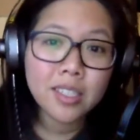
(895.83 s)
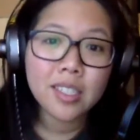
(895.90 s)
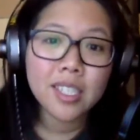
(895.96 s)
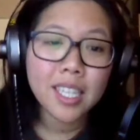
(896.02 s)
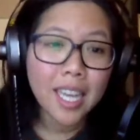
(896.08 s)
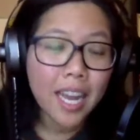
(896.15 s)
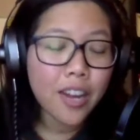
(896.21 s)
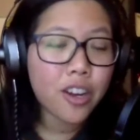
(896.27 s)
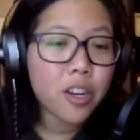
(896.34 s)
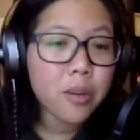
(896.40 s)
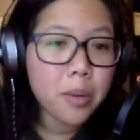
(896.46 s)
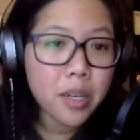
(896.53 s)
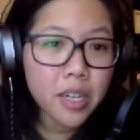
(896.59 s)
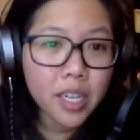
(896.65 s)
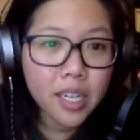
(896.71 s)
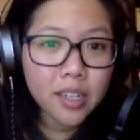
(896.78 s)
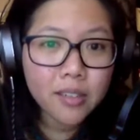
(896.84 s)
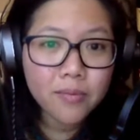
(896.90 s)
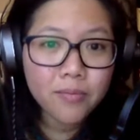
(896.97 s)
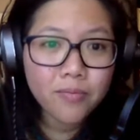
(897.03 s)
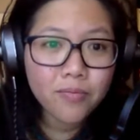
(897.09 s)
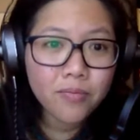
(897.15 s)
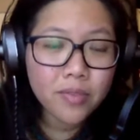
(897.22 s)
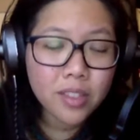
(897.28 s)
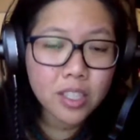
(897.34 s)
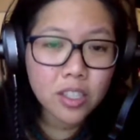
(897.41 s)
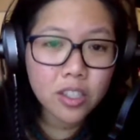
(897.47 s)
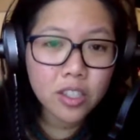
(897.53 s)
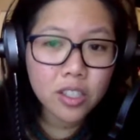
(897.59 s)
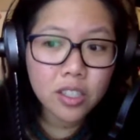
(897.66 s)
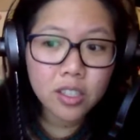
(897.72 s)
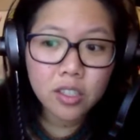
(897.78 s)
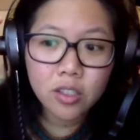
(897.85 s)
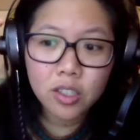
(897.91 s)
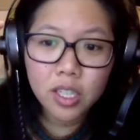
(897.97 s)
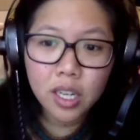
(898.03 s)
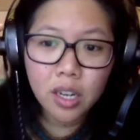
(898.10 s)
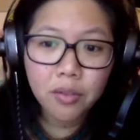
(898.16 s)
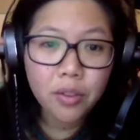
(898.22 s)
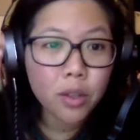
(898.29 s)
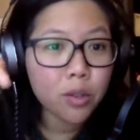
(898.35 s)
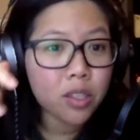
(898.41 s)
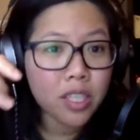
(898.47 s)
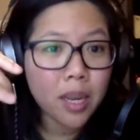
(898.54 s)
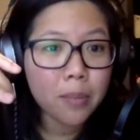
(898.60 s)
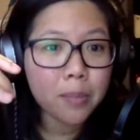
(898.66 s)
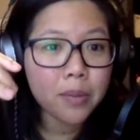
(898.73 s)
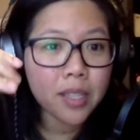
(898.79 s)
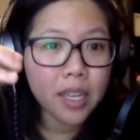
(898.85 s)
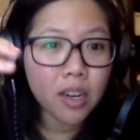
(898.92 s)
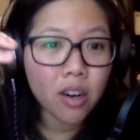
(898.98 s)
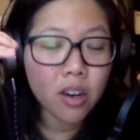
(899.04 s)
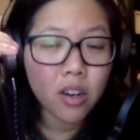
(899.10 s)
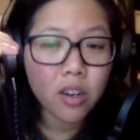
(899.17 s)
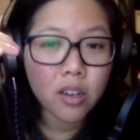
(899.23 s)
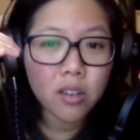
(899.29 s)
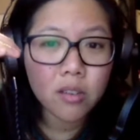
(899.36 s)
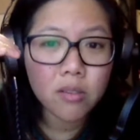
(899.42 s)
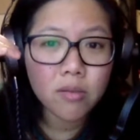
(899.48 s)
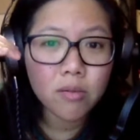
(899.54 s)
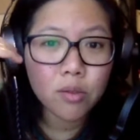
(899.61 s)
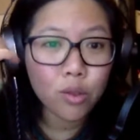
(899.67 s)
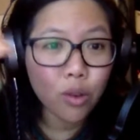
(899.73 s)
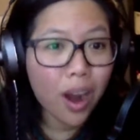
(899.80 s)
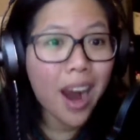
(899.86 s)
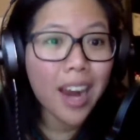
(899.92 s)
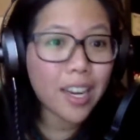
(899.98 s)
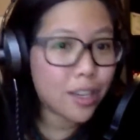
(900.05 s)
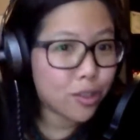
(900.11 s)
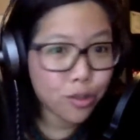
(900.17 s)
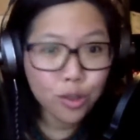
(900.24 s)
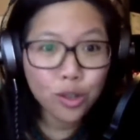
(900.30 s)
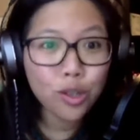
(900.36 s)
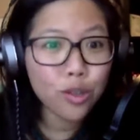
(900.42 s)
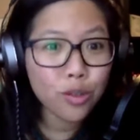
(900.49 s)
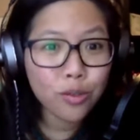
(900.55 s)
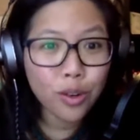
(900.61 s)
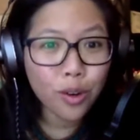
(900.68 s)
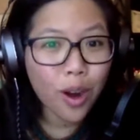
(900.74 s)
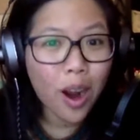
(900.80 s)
To get your community, there's like a few steps that are tried and true for